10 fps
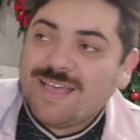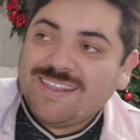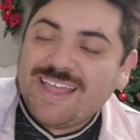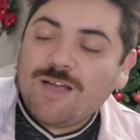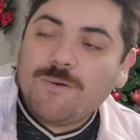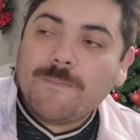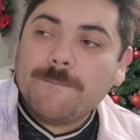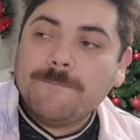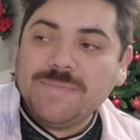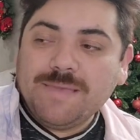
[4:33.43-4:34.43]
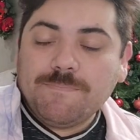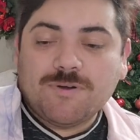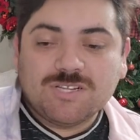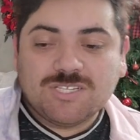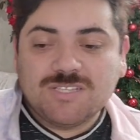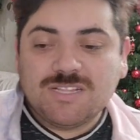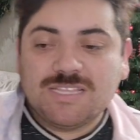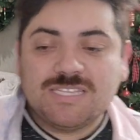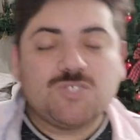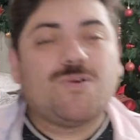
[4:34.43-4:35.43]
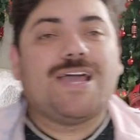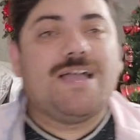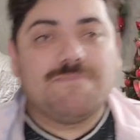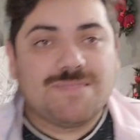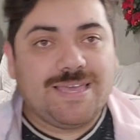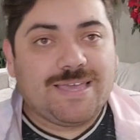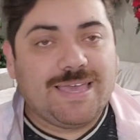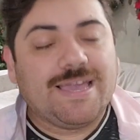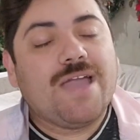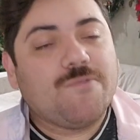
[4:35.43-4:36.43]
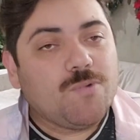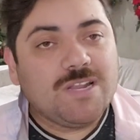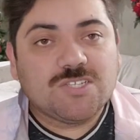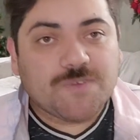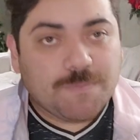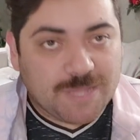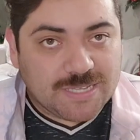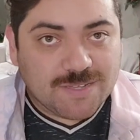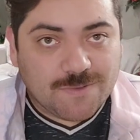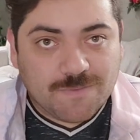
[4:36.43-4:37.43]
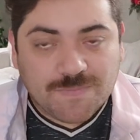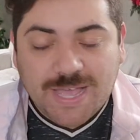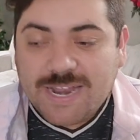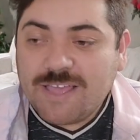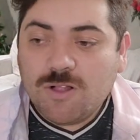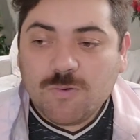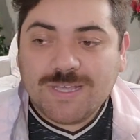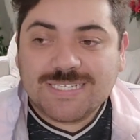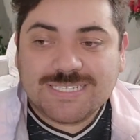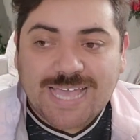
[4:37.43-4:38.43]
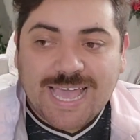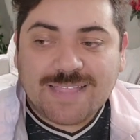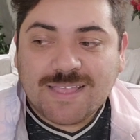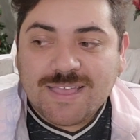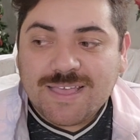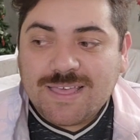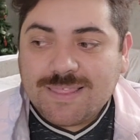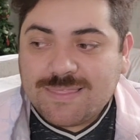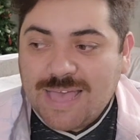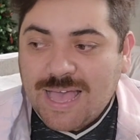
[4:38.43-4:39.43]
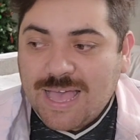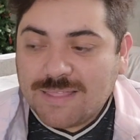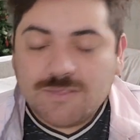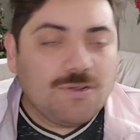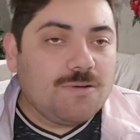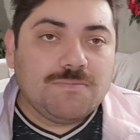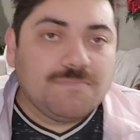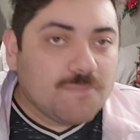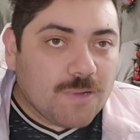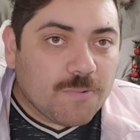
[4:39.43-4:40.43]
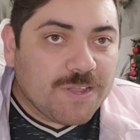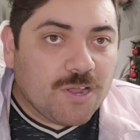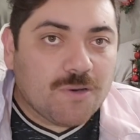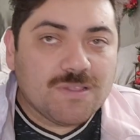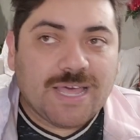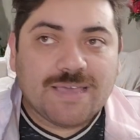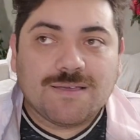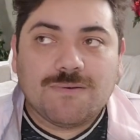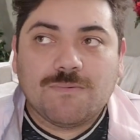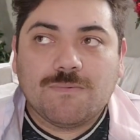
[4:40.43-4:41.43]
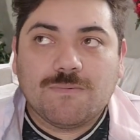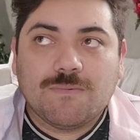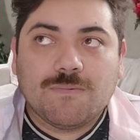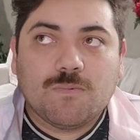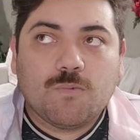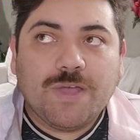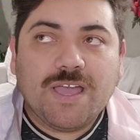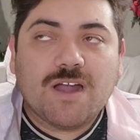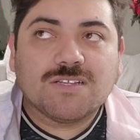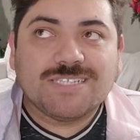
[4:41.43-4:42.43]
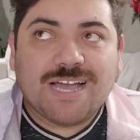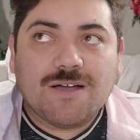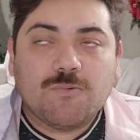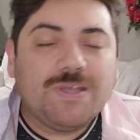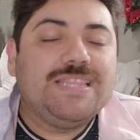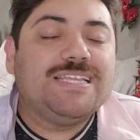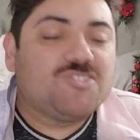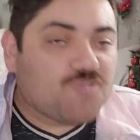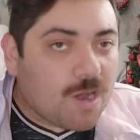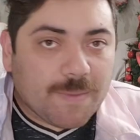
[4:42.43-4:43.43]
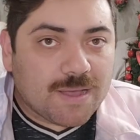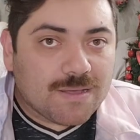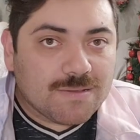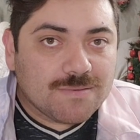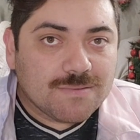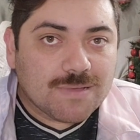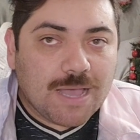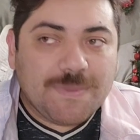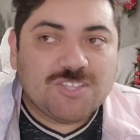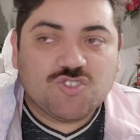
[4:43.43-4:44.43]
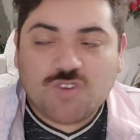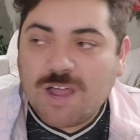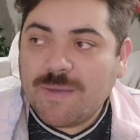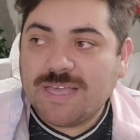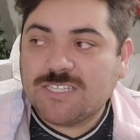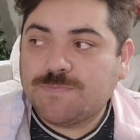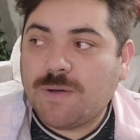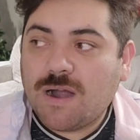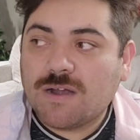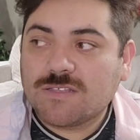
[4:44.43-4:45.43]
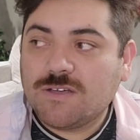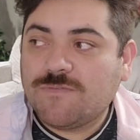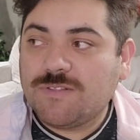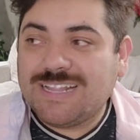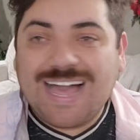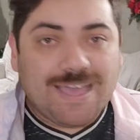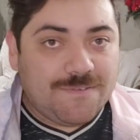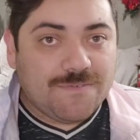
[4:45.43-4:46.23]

Now, me personally, this is what I'm thinking. Everyone is replaceable. And I always said that, you know, what we know, like, we are down, we need drama. I mean, drama is part of life.